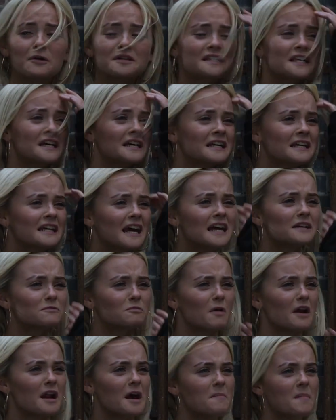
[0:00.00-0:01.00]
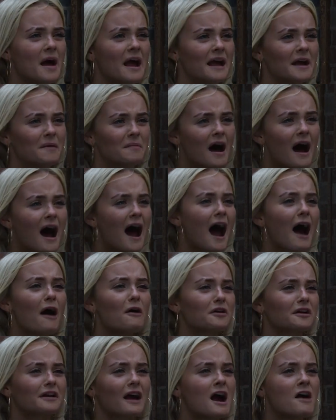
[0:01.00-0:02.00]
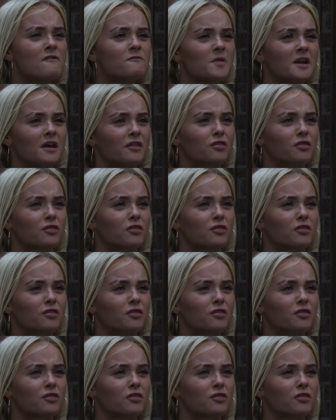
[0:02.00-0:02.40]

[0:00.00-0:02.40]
was a kid when I met him. How could I have been a